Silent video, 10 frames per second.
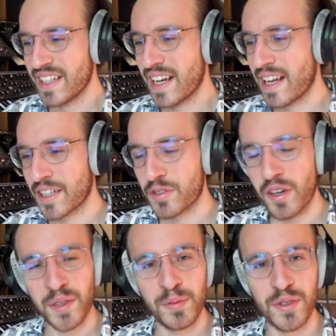
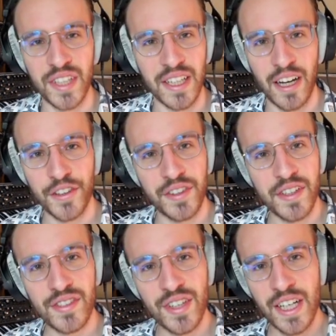electronic music loudness.